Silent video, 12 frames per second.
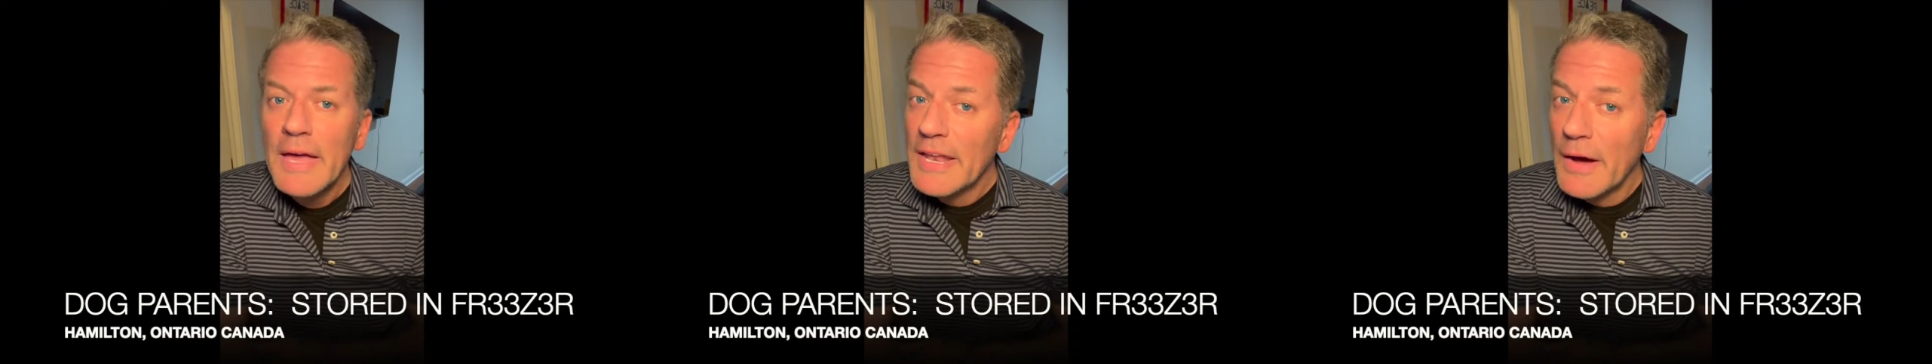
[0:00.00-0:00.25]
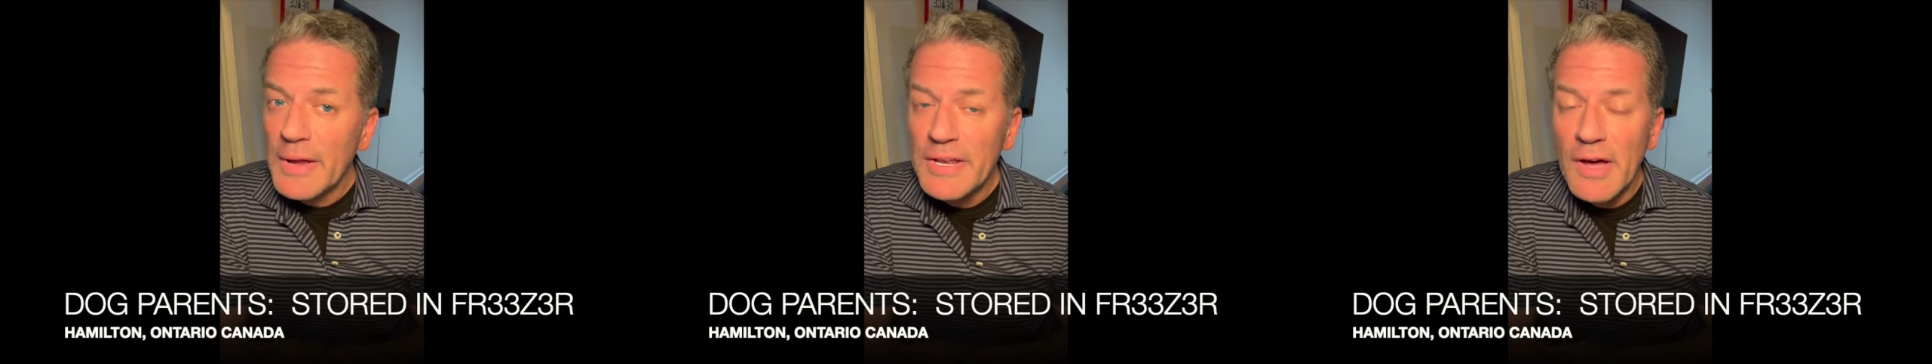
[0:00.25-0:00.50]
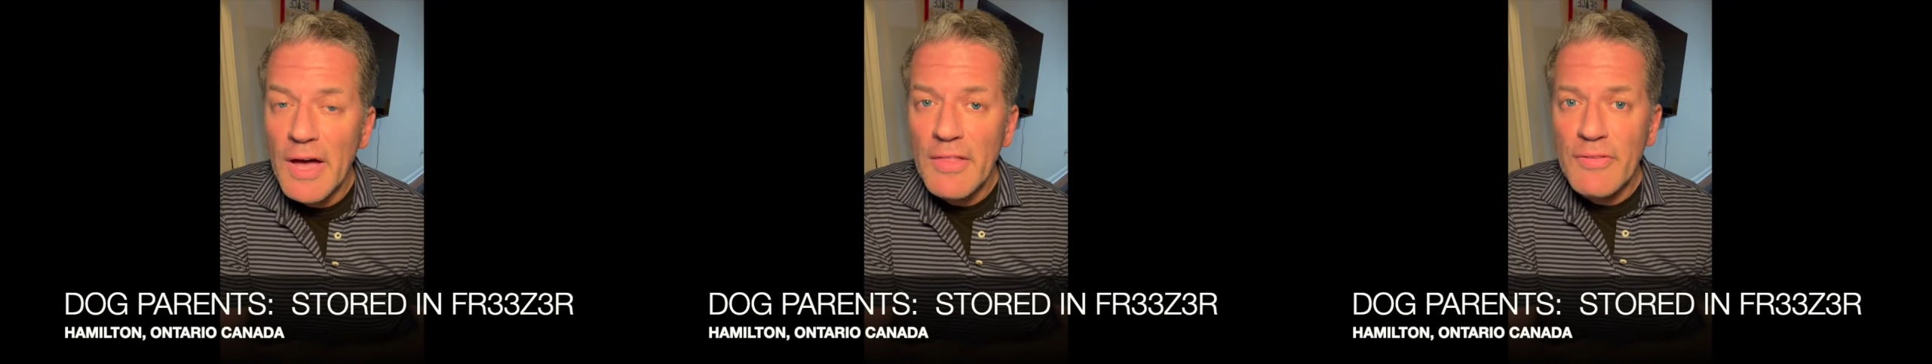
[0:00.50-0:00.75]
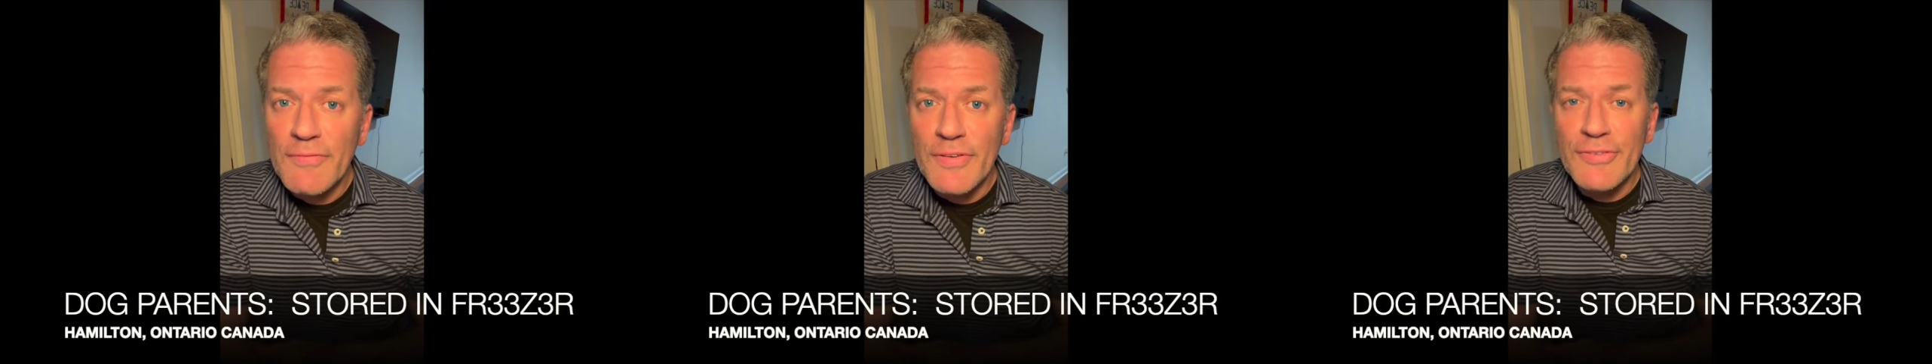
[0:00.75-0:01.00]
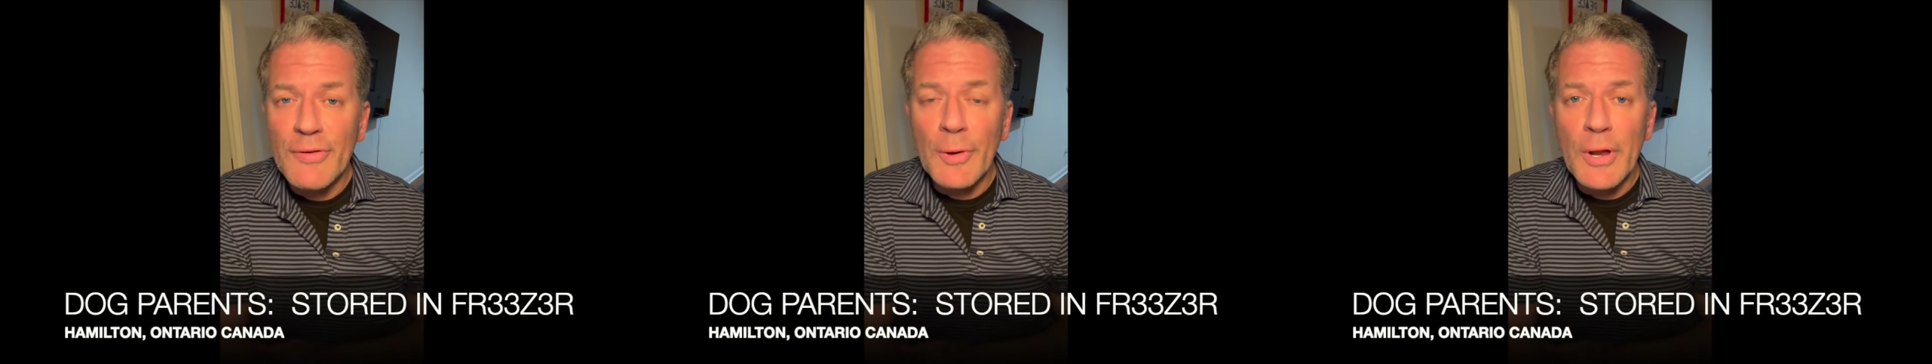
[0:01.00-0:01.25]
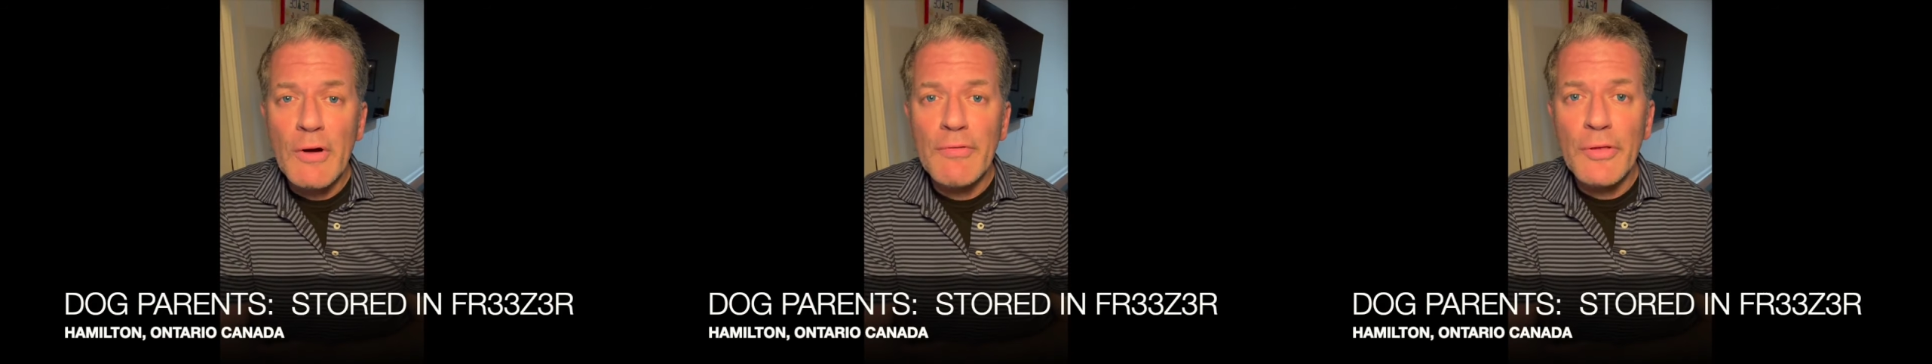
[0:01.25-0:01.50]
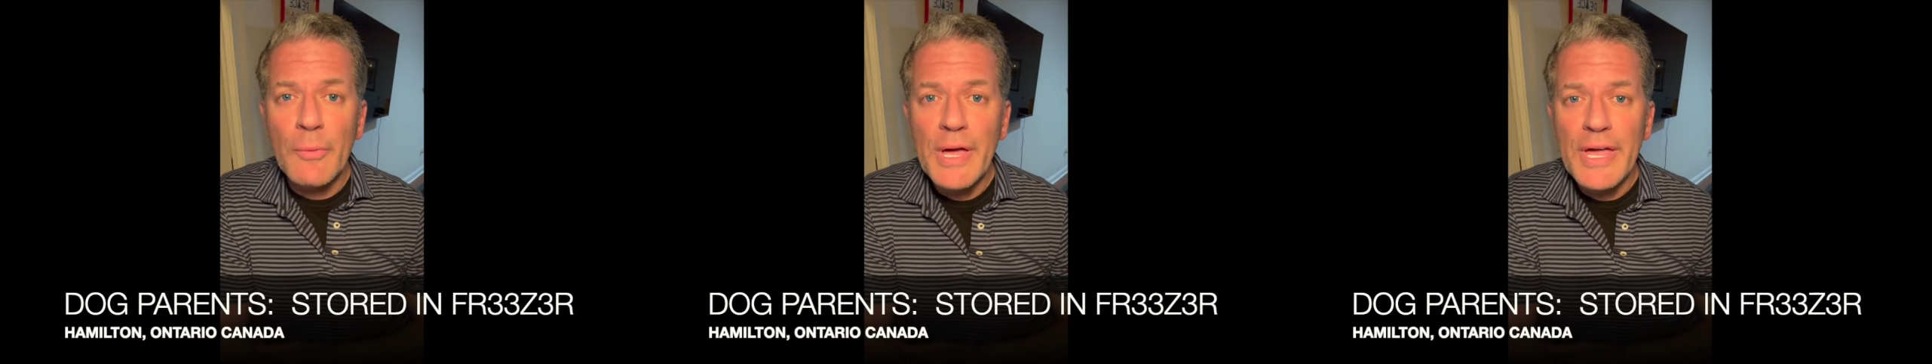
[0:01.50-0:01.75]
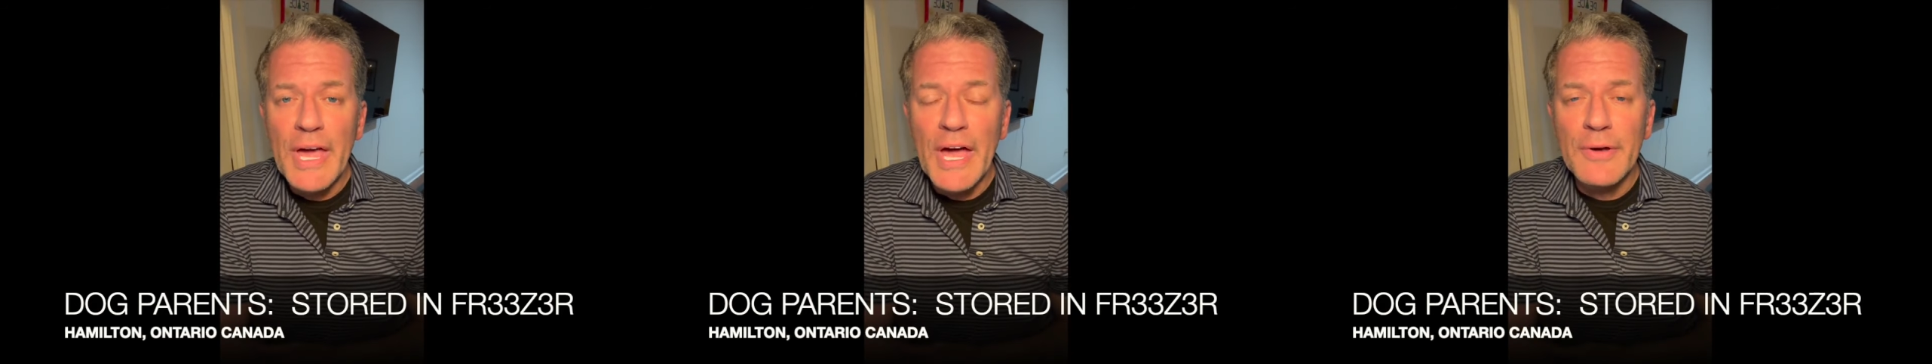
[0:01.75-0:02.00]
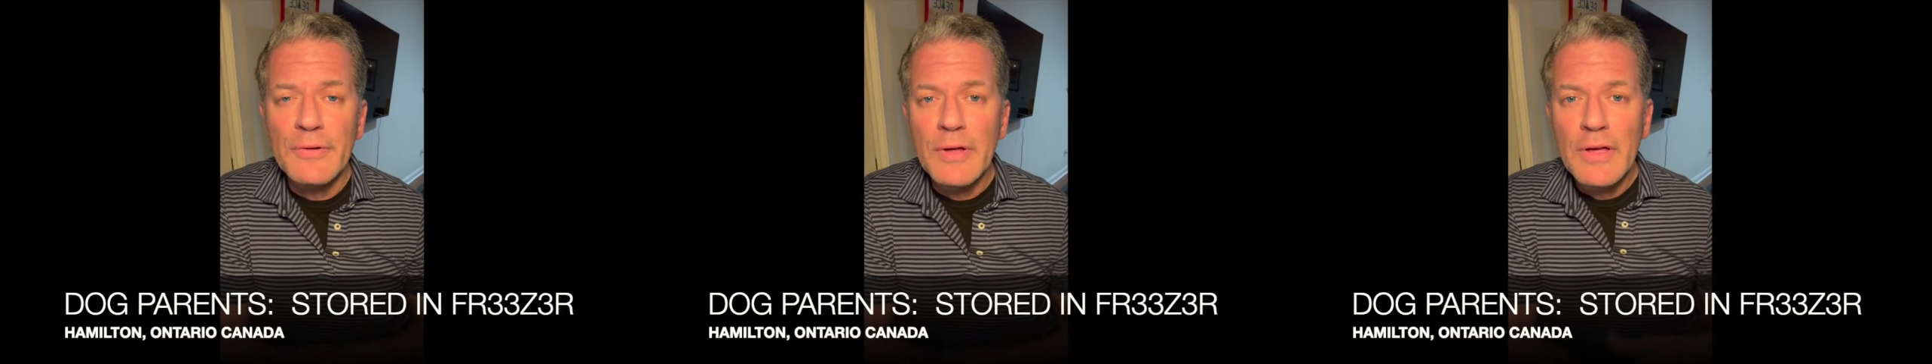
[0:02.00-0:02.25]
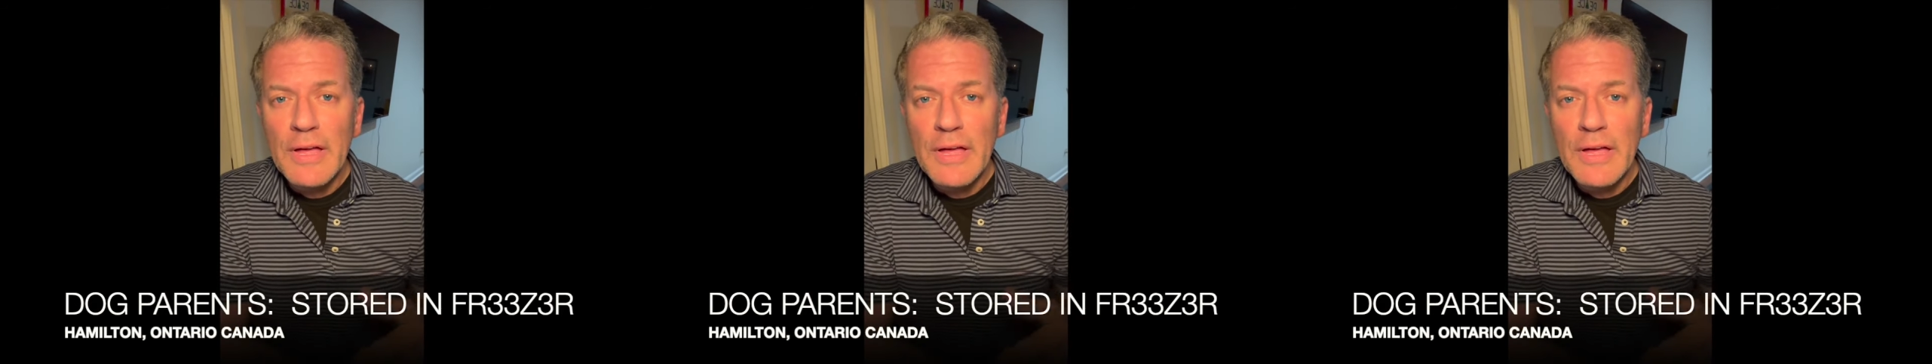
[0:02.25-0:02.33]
Now, he died at the facility over the weekend.